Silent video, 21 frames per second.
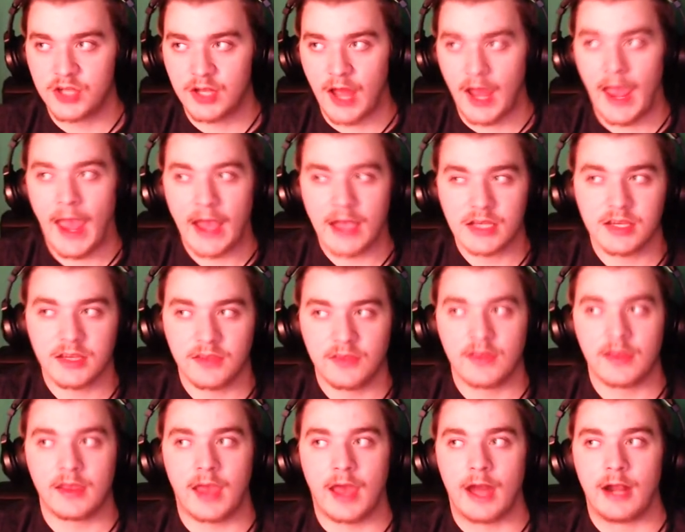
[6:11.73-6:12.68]
I actually
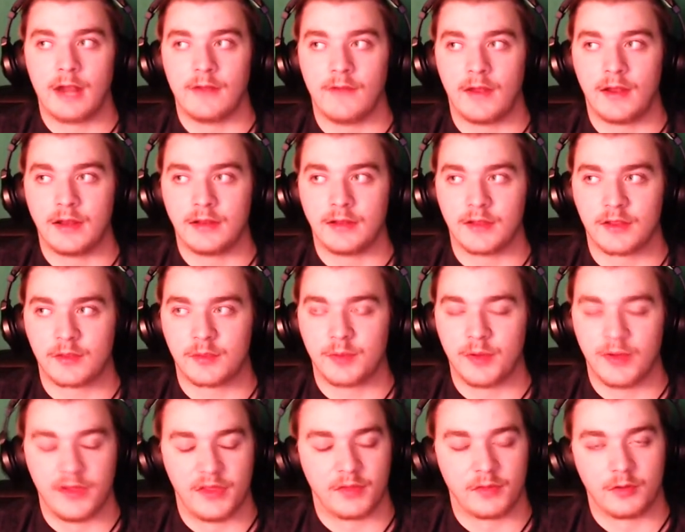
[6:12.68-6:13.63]
think out of any Let's Play,
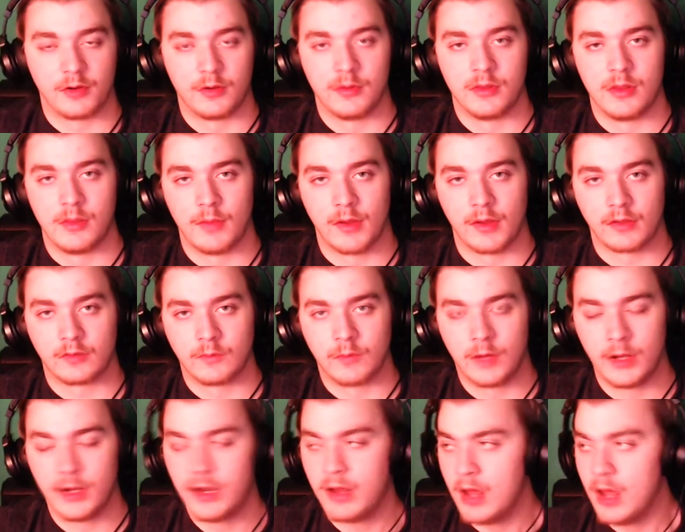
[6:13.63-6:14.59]
this would have been the best
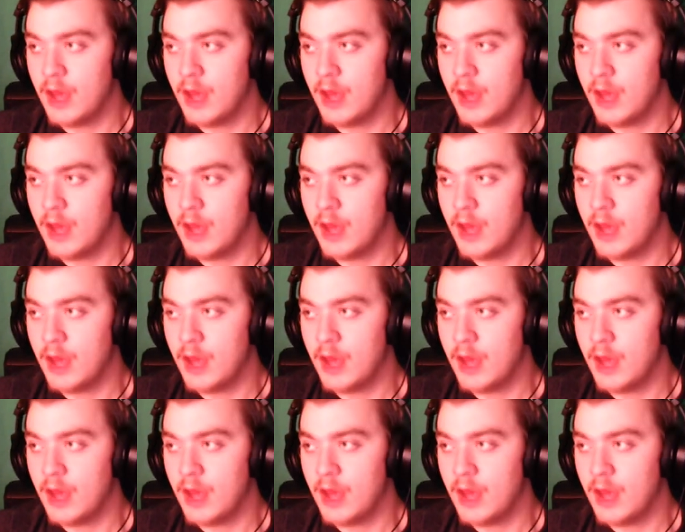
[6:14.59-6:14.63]
one,